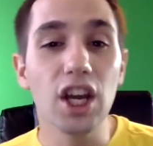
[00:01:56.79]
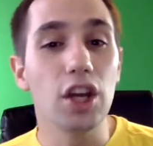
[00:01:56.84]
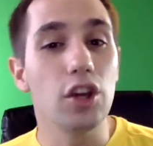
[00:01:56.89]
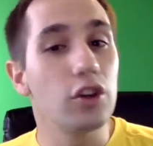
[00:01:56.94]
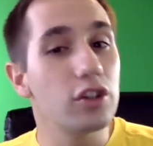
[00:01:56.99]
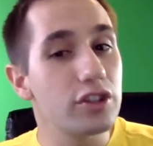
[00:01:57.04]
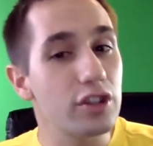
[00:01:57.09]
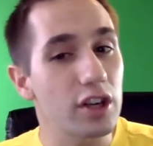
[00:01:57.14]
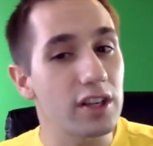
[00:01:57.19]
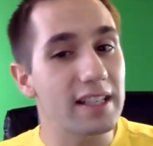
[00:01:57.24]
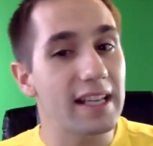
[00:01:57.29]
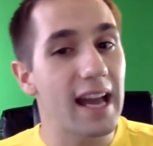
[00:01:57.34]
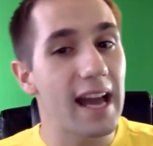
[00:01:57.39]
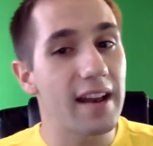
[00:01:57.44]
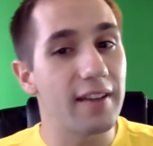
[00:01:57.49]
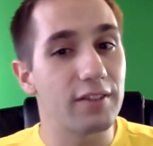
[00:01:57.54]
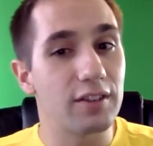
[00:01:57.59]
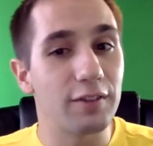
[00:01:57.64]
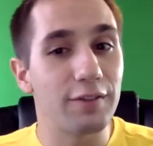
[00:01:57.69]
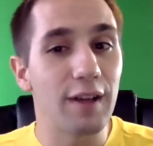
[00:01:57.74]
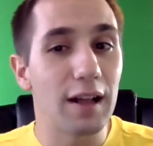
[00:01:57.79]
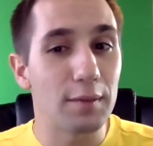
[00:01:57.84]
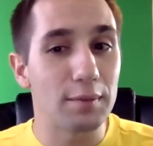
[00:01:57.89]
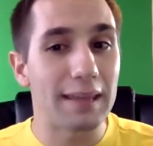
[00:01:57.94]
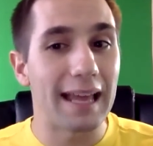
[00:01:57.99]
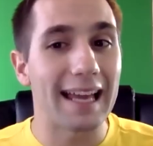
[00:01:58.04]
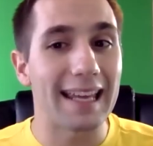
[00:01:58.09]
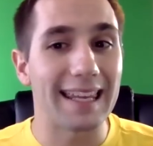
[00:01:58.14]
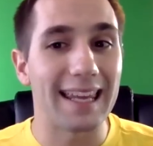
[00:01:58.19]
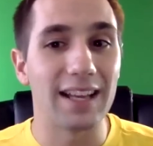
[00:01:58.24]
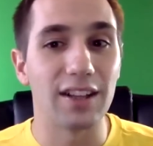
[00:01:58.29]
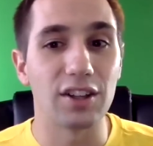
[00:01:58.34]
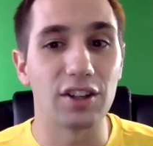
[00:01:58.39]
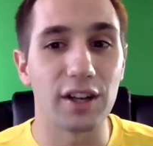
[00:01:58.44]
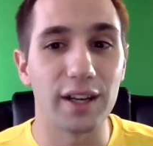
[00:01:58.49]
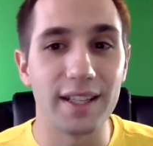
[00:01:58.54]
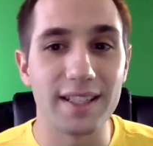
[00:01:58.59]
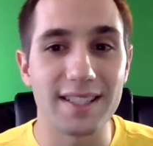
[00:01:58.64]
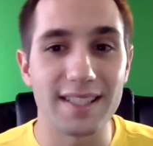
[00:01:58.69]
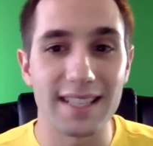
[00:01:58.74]
you can start to kind of develop that
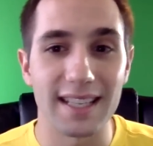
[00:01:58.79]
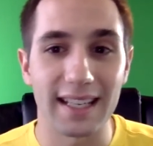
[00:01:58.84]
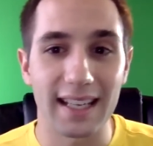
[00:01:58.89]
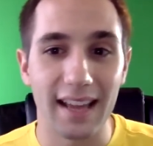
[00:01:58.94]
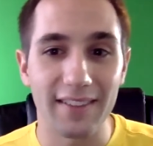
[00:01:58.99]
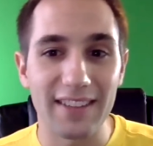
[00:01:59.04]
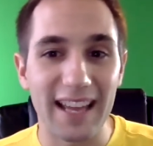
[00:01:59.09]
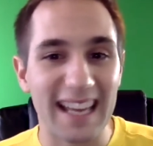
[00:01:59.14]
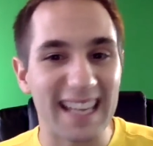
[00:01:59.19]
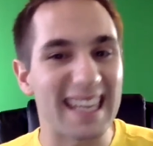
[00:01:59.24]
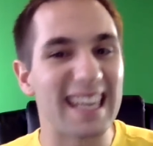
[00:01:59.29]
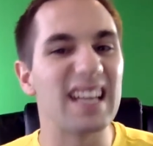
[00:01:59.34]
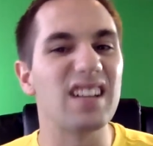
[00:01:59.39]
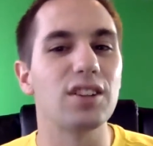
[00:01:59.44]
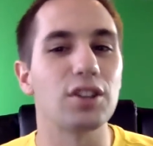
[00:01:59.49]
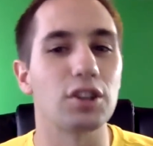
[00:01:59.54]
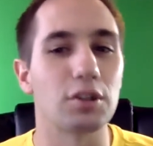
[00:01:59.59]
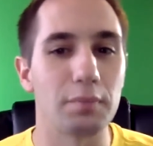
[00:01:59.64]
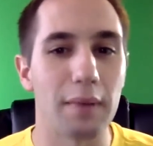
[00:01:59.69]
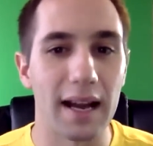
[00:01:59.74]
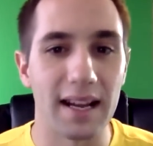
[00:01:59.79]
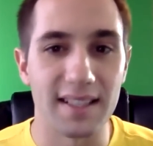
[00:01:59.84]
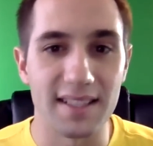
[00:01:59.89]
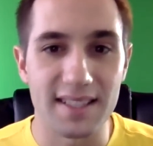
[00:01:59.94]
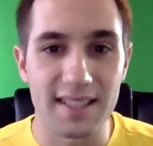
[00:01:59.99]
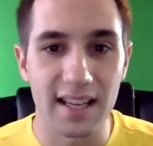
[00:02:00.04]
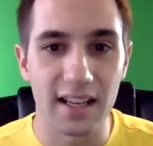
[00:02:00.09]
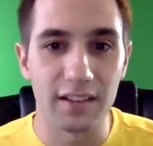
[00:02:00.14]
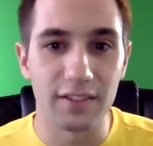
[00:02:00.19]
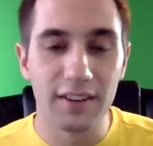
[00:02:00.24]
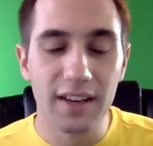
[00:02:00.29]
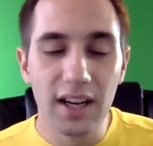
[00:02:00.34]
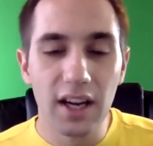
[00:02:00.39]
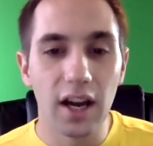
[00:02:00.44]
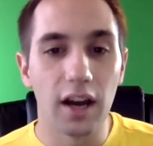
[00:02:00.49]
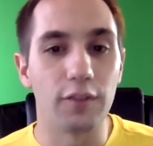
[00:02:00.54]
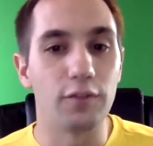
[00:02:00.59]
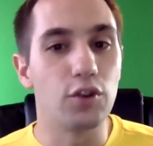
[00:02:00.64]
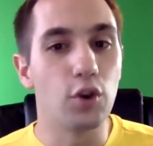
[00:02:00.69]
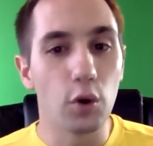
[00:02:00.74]
killer instinct, have that killer mindset
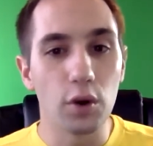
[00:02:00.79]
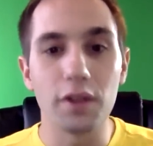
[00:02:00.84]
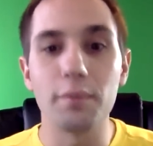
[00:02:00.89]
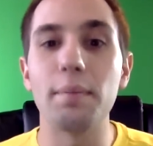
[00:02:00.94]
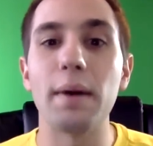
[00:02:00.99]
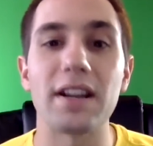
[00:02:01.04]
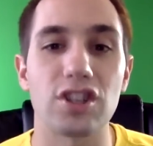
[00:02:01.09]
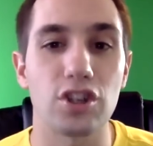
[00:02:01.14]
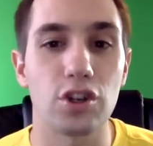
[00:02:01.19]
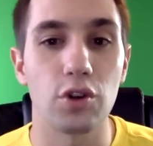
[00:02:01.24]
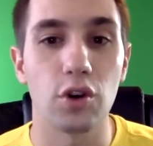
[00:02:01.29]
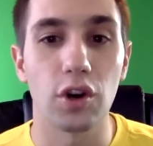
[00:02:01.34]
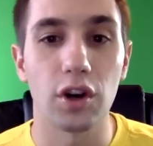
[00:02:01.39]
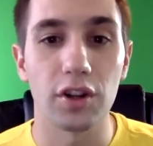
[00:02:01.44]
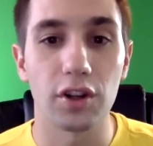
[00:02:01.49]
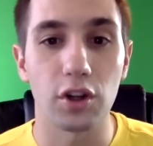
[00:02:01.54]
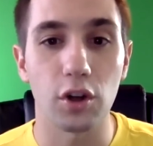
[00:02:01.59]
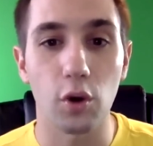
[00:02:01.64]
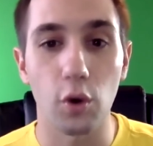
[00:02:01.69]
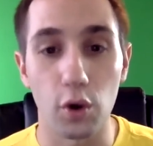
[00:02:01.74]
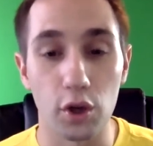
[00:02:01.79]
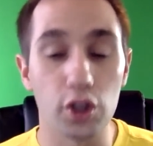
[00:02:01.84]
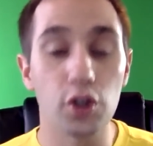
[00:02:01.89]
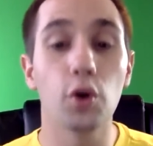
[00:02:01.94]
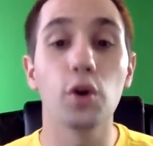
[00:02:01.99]
of you're the best shooter on the court.